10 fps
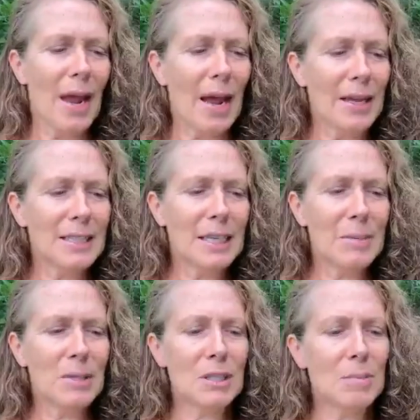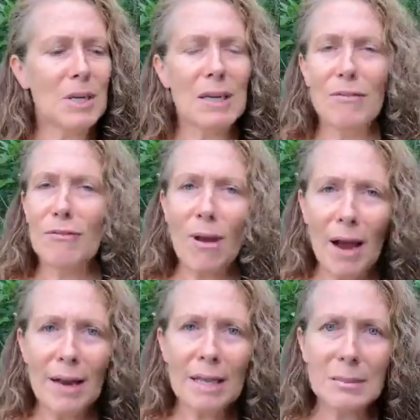and they seem to be
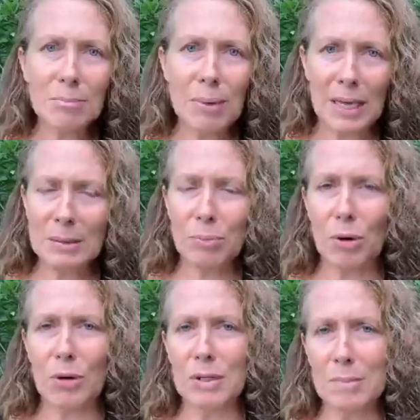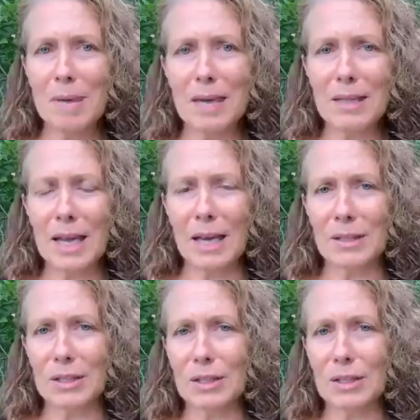far less pest prone than many of the others.